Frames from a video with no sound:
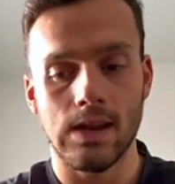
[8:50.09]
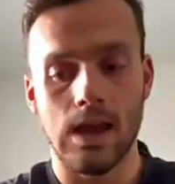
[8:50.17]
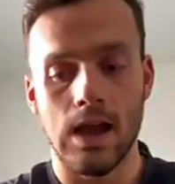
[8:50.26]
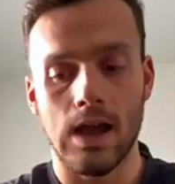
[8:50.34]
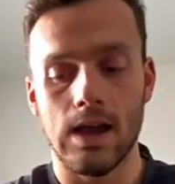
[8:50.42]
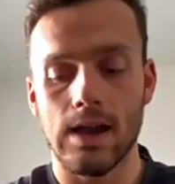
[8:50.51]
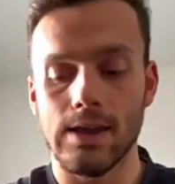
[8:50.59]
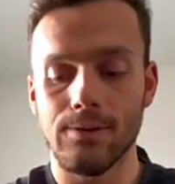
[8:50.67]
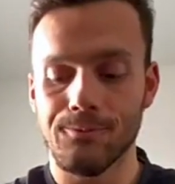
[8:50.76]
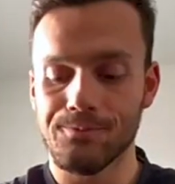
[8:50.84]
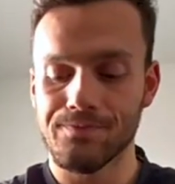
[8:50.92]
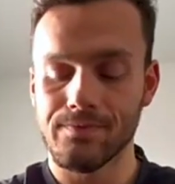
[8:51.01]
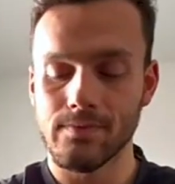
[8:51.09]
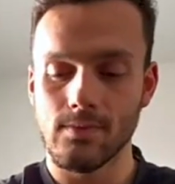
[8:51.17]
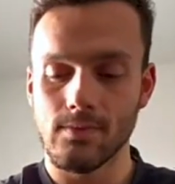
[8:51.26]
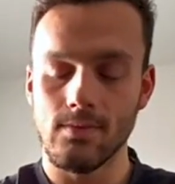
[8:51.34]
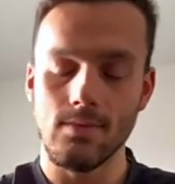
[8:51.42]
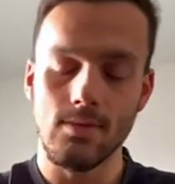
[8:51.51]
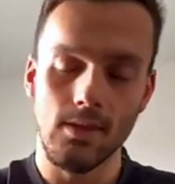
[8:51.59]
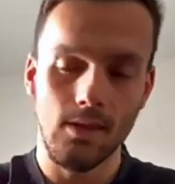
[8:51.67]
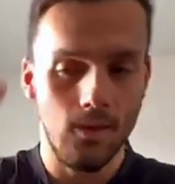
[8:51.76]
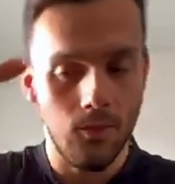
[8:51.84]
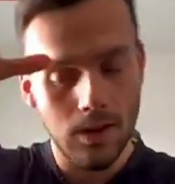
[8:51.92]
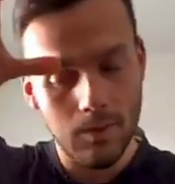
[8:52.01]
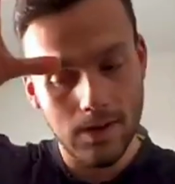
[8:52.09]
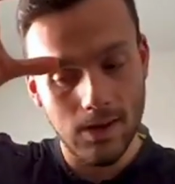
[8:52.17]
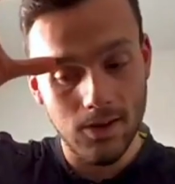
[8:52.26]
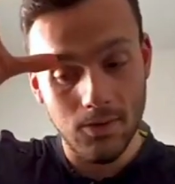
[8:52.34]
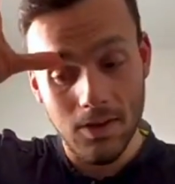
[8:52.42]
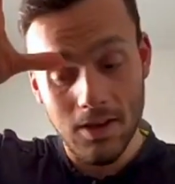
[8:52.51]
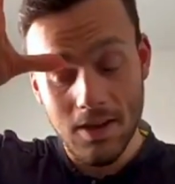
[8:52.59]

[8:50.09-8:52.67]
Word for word: I what did we do?